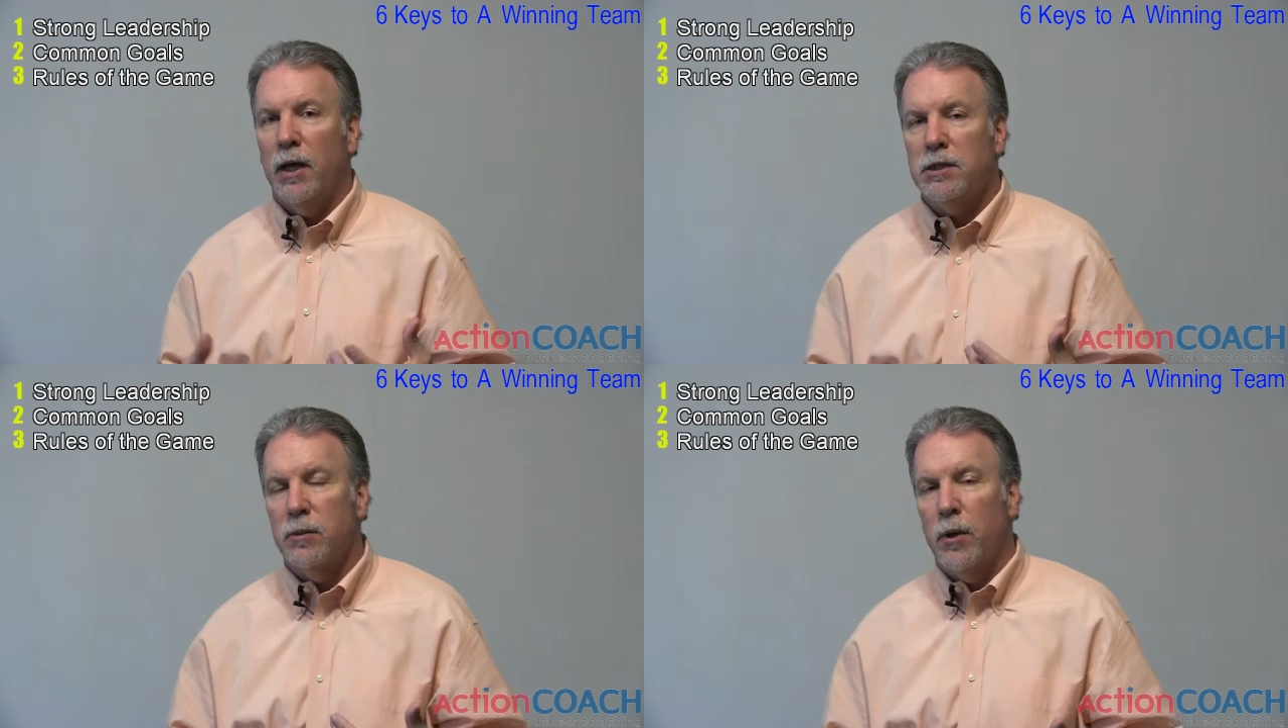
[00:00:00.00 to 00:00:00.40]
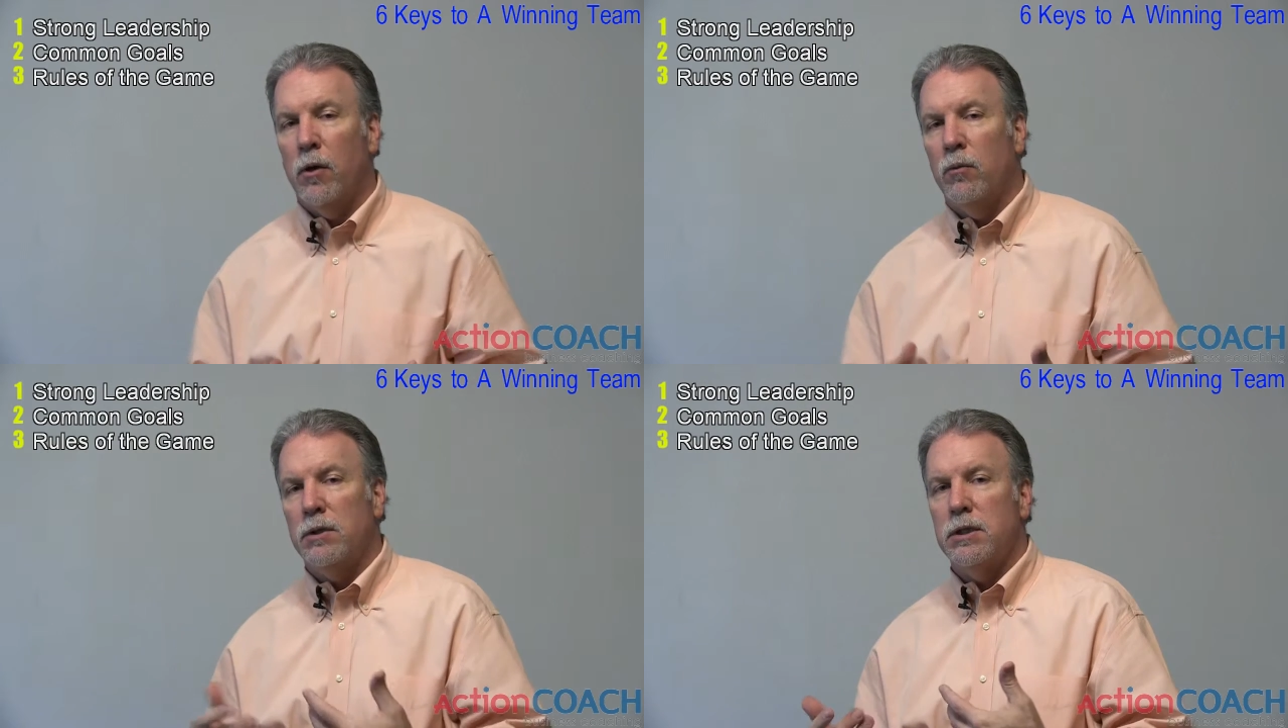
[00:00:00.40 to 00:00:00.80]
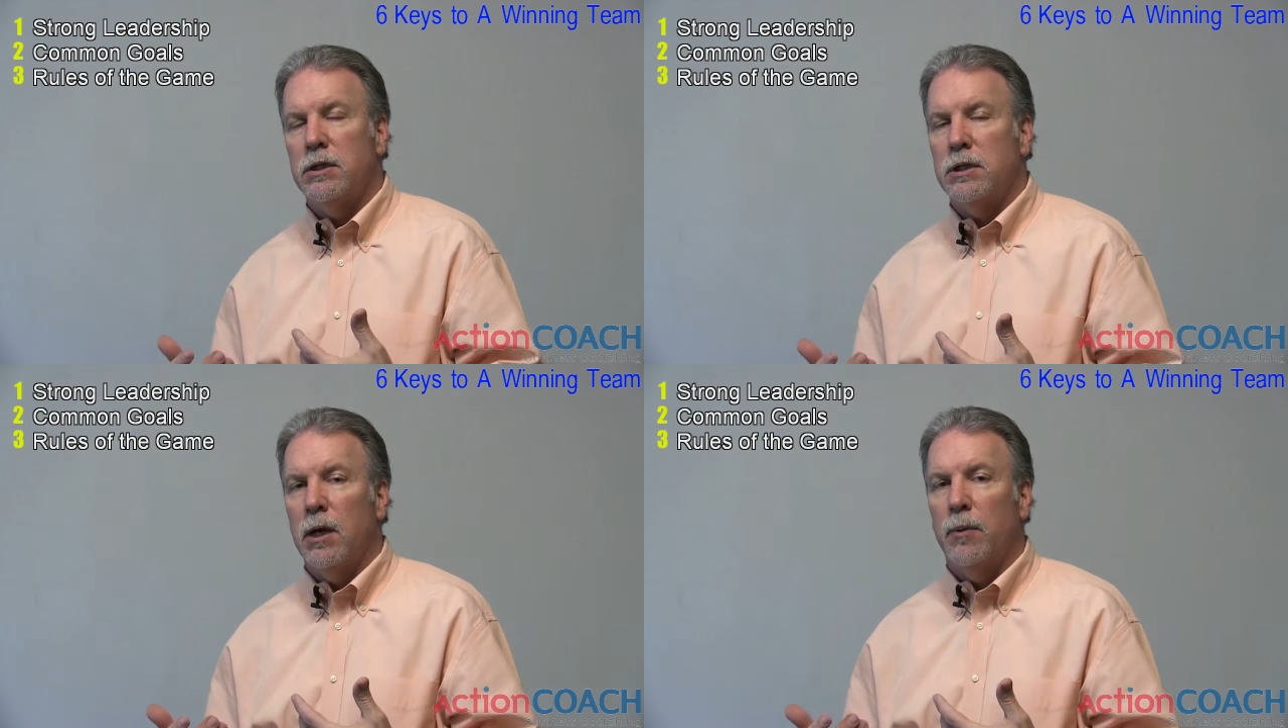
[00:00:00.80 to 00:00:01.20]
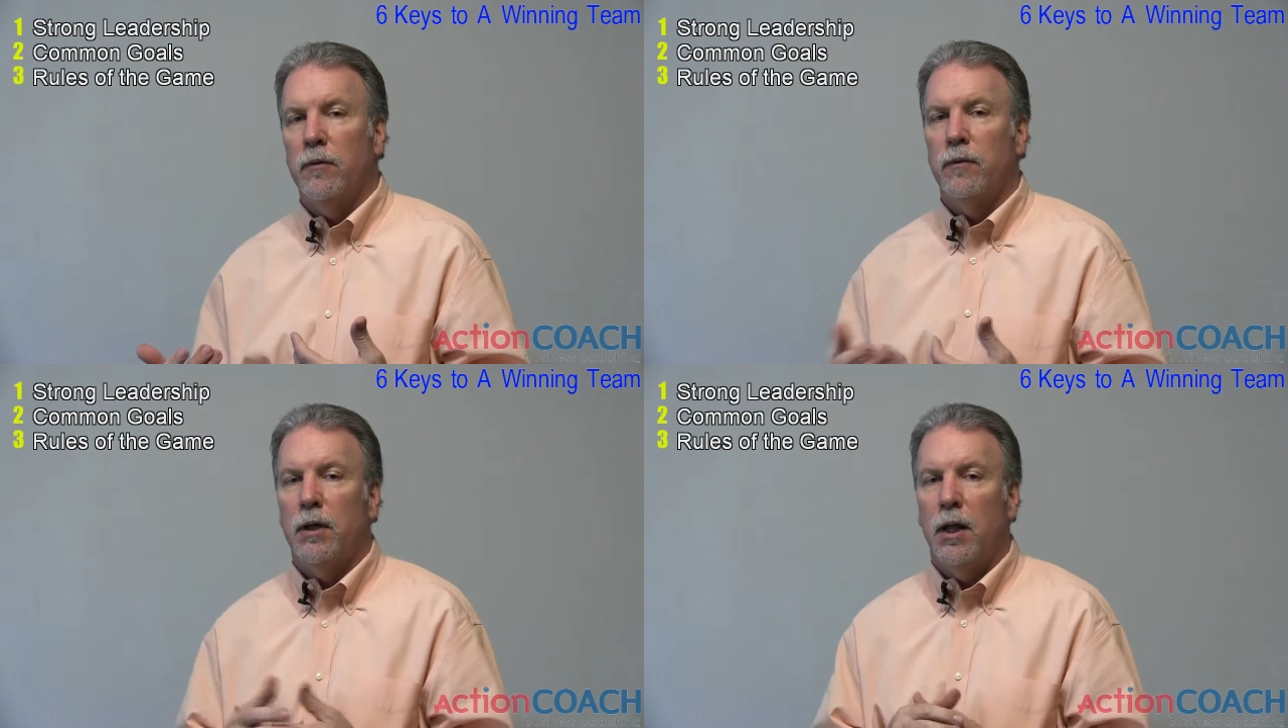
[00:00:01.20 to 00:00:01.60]
basketball, once they step
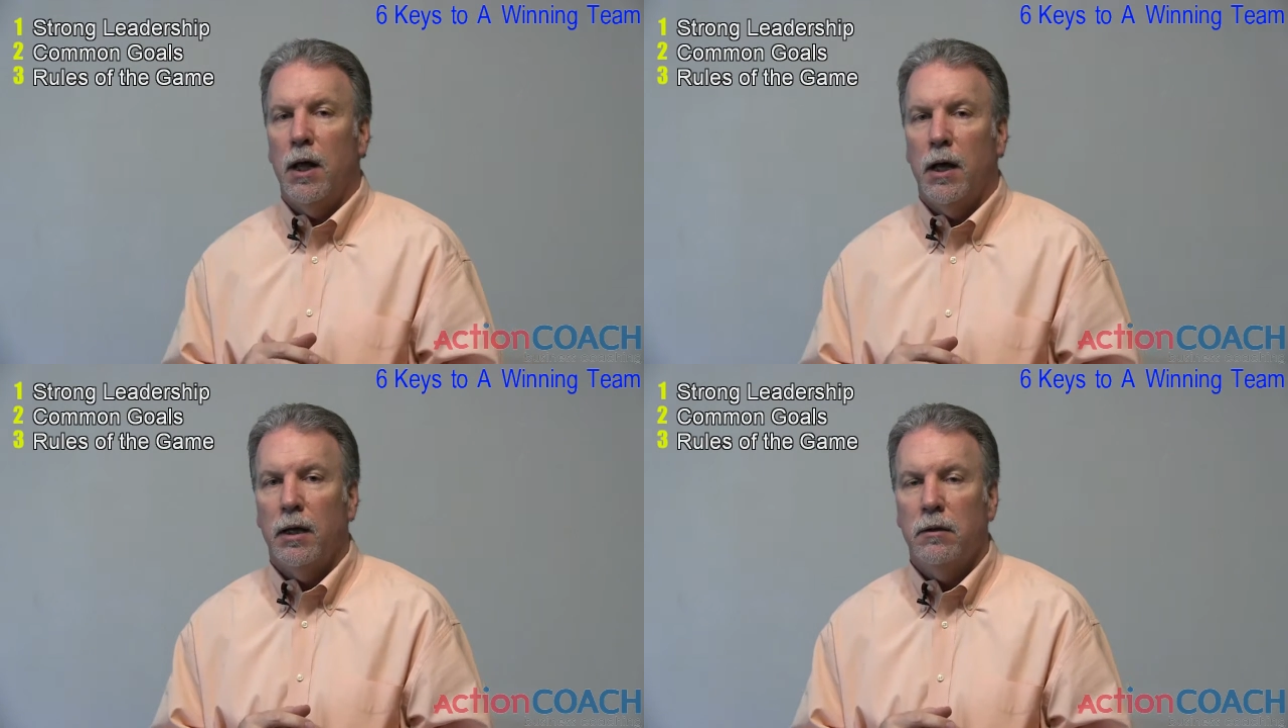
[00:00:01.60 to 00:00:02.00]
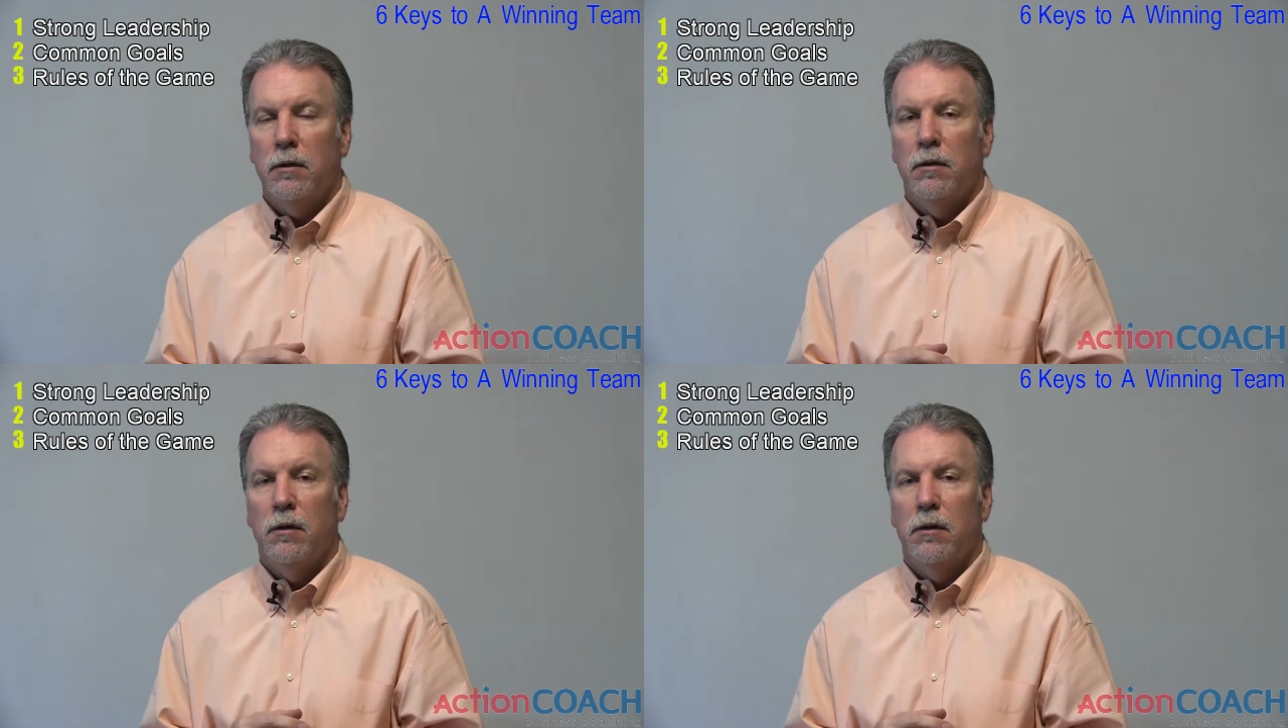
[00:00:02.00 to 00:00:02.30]
over the line,